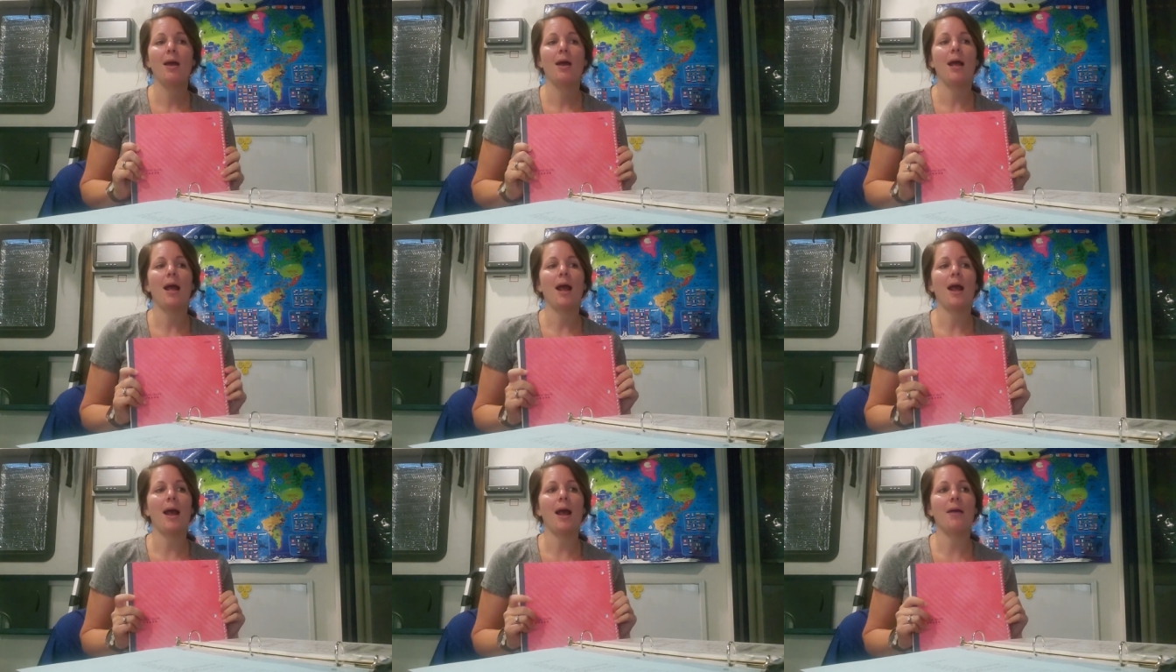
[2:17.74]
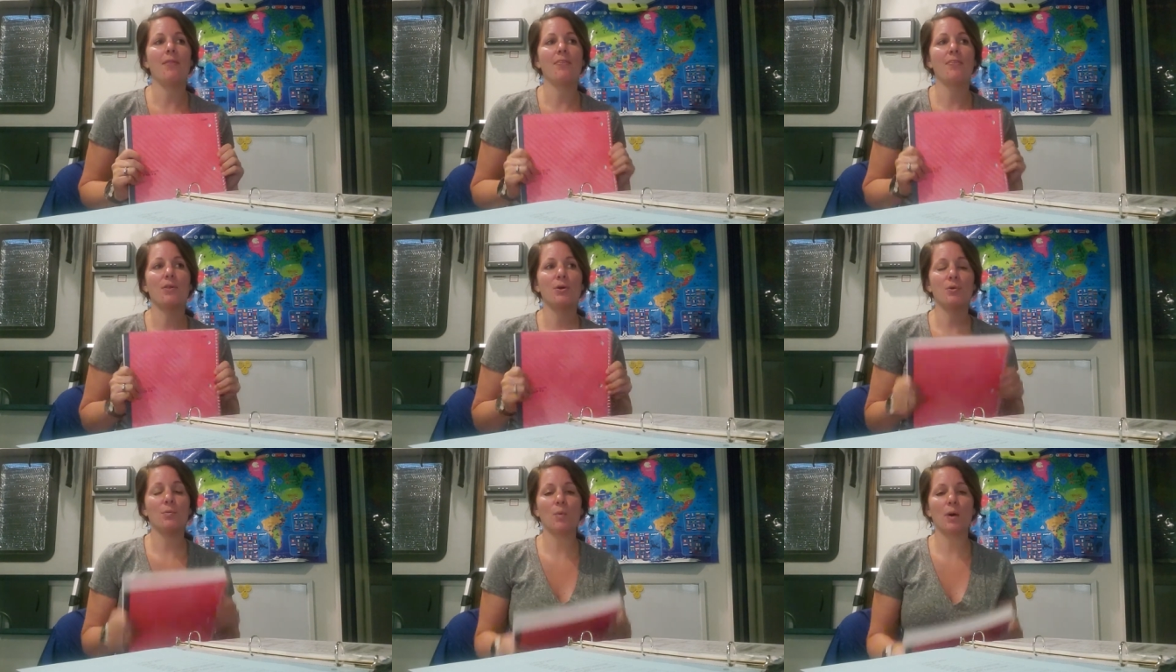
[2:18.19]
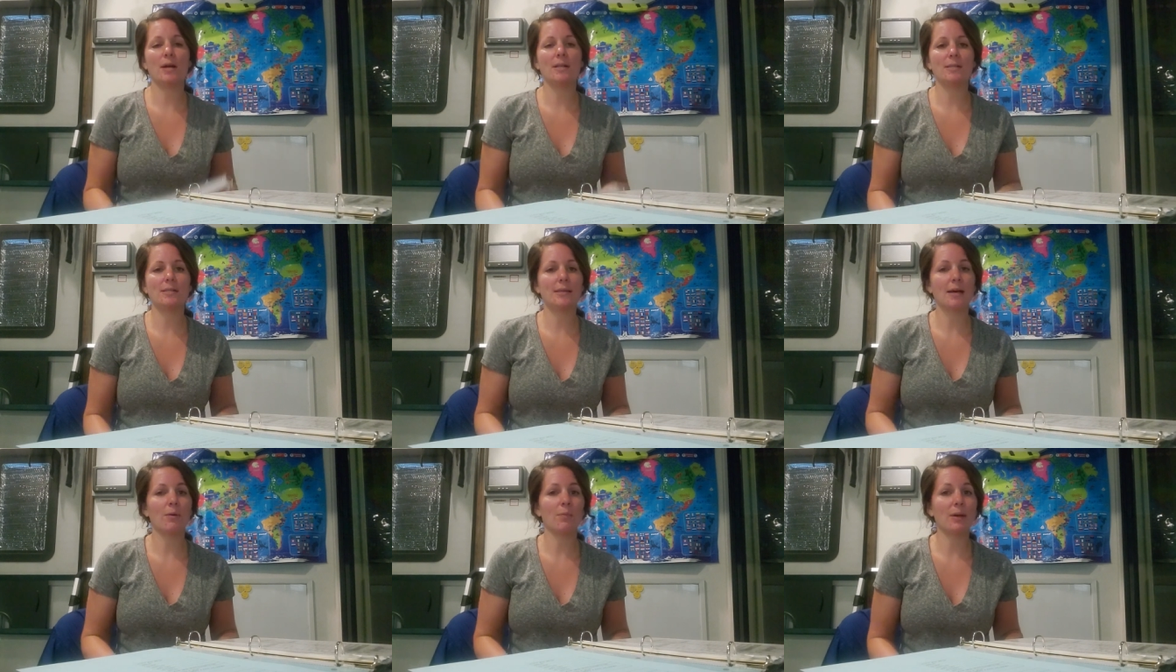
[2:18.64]
and the
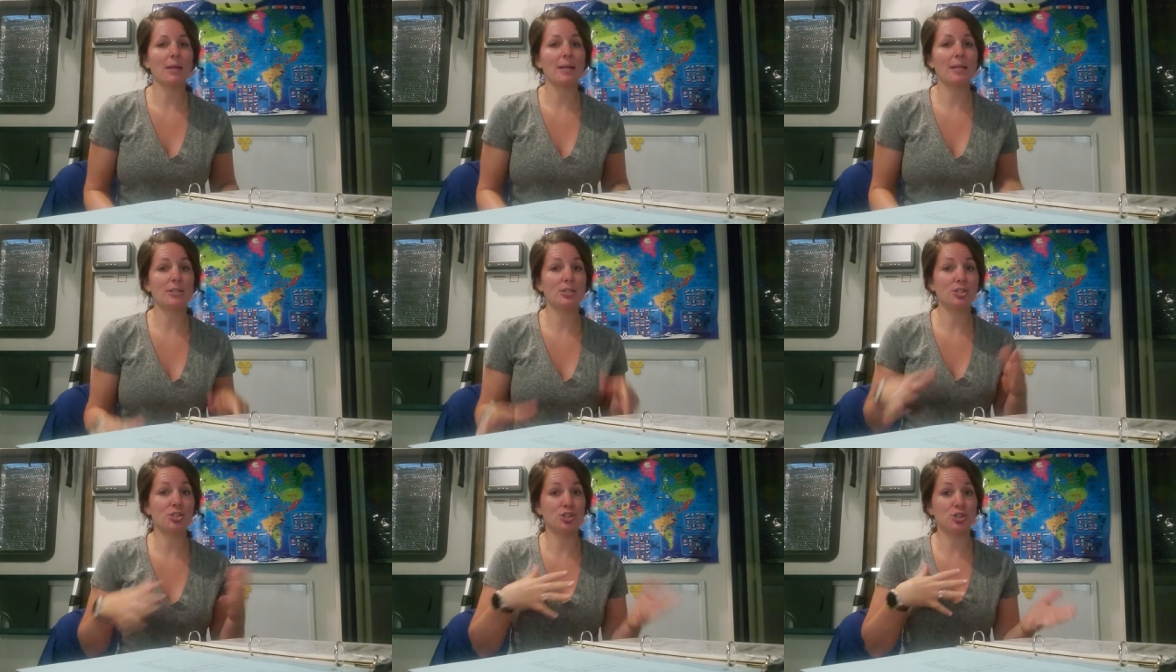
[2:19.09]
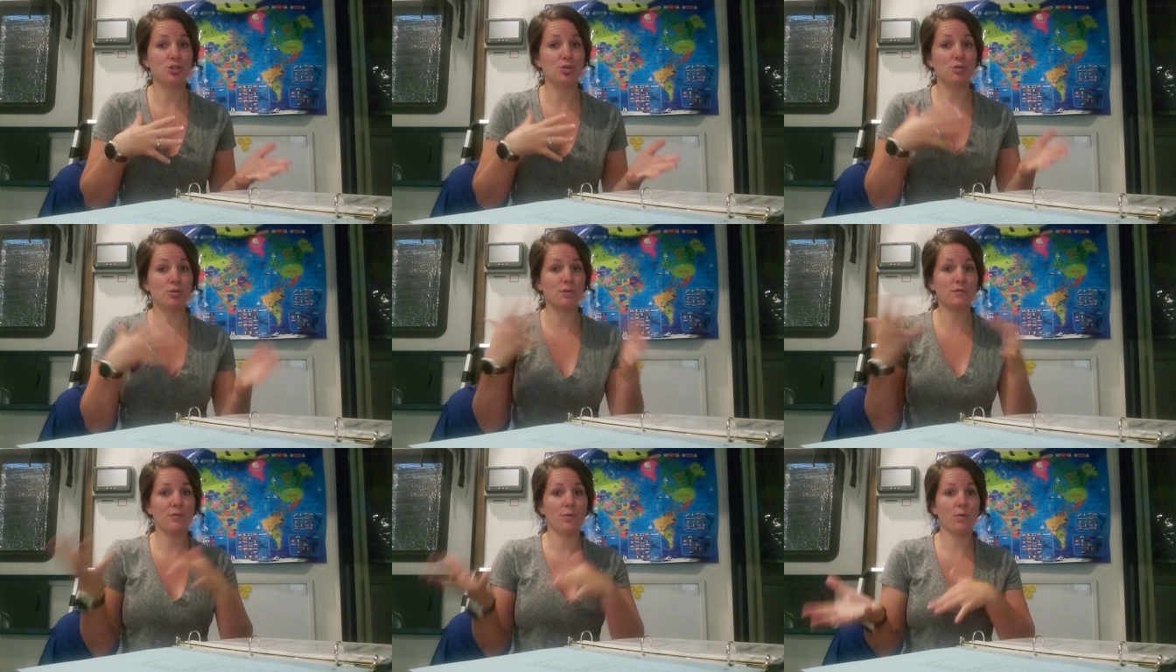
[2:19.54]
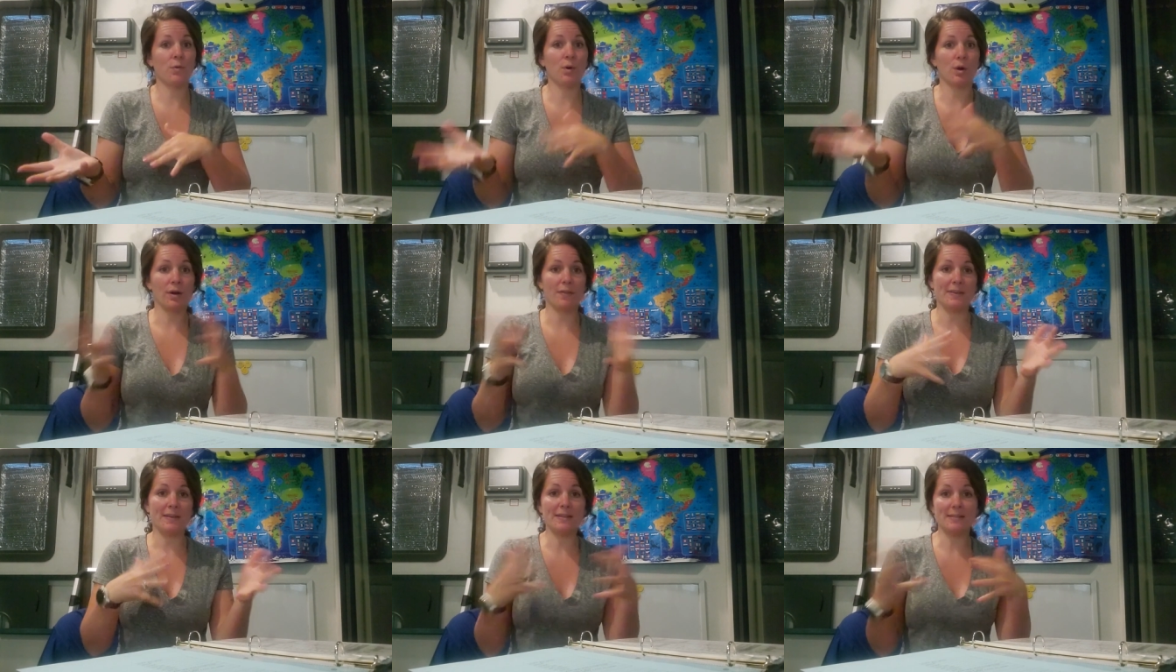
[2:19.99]
ones that we need to choose
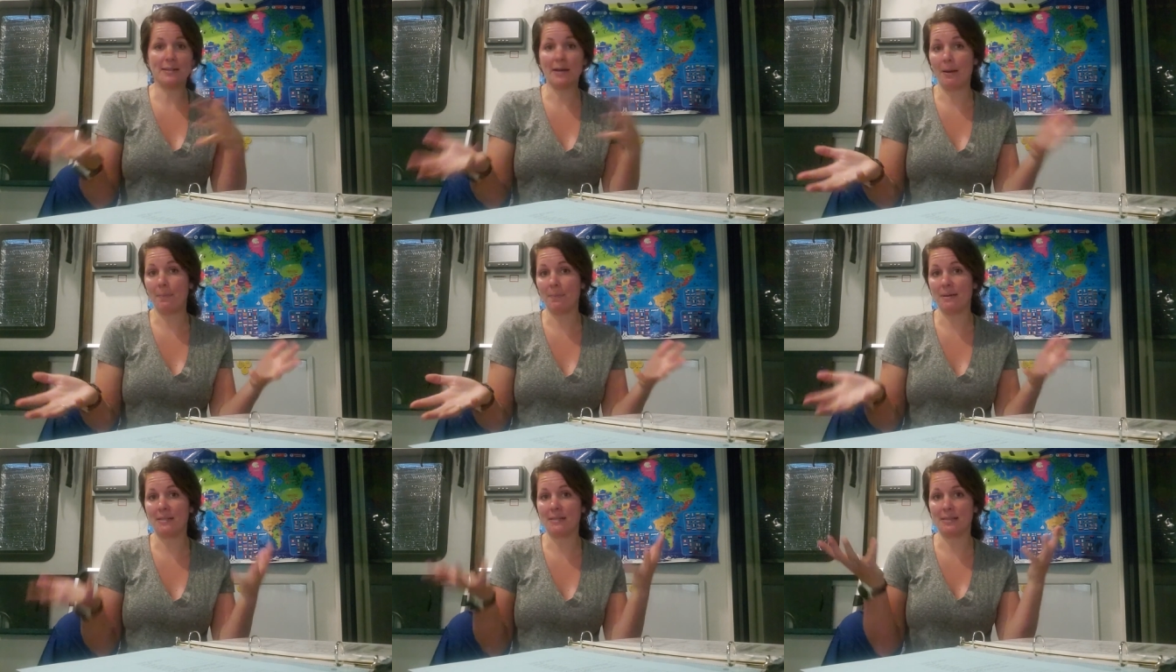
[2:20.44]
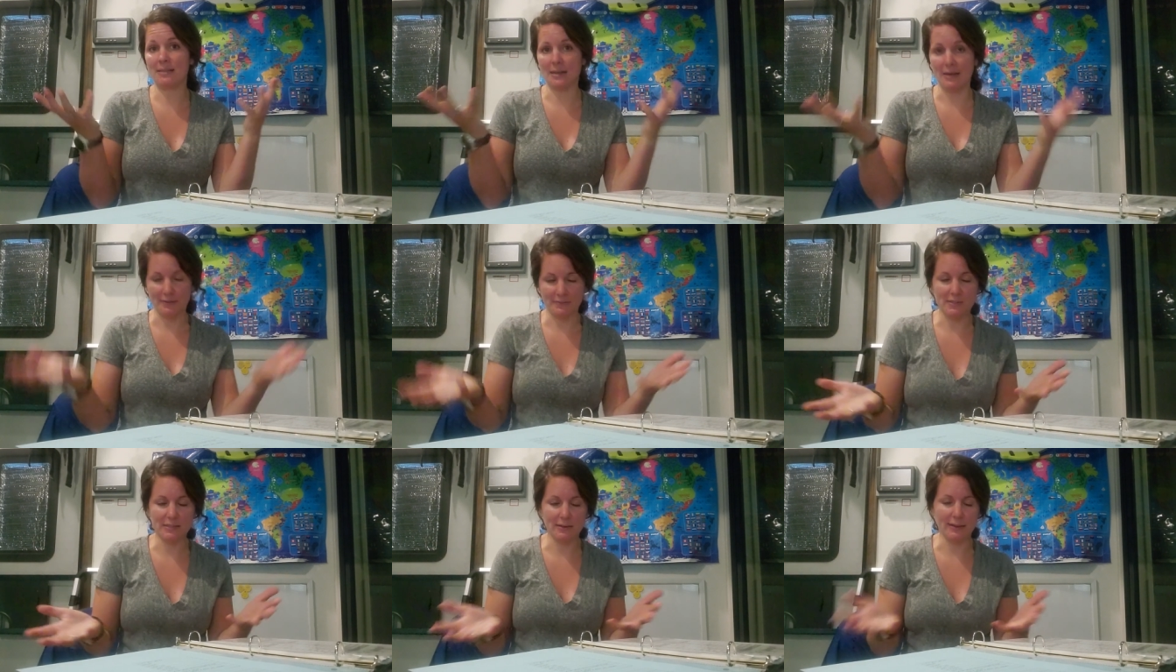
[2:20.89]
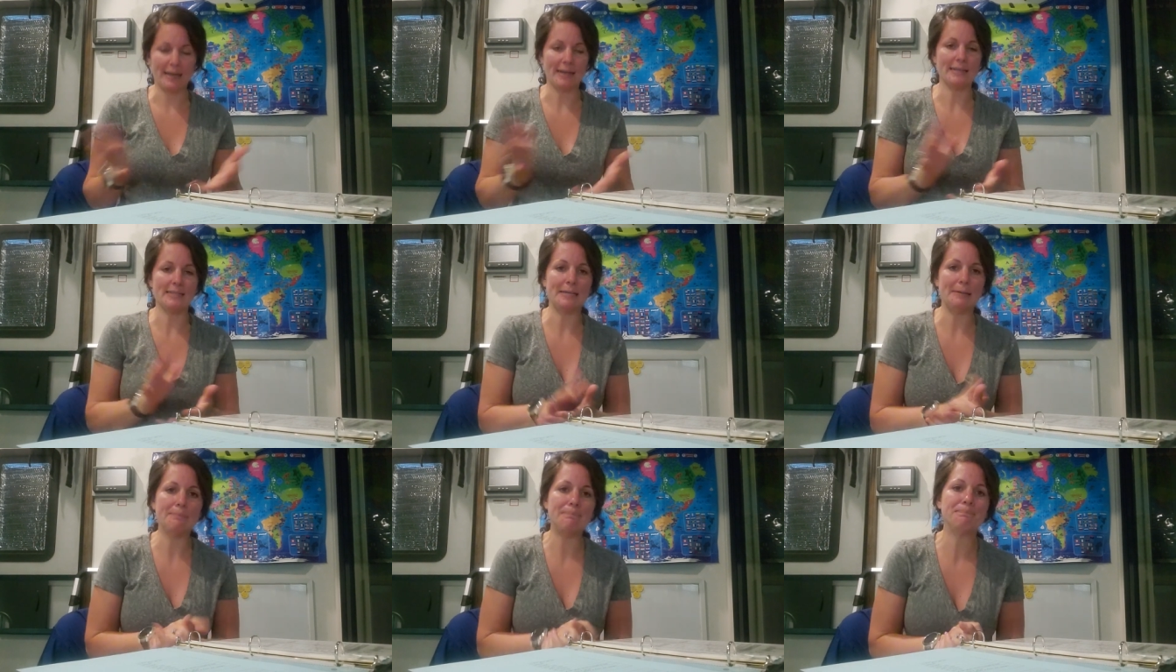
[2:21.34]
for these topics that I've
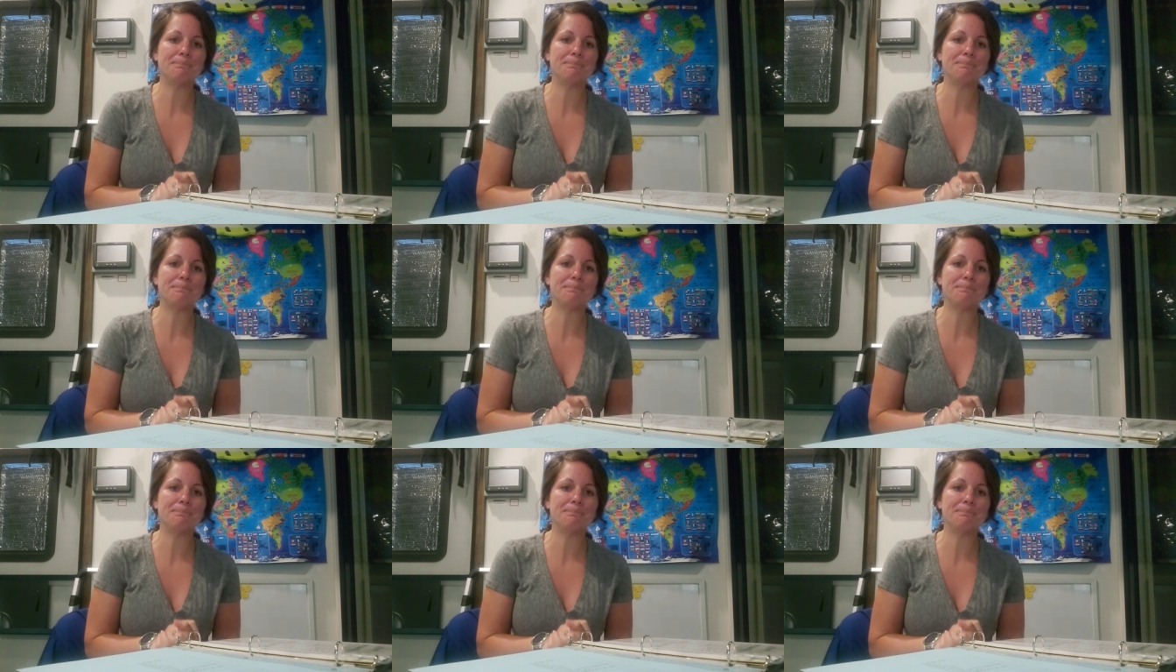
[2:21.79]
selected.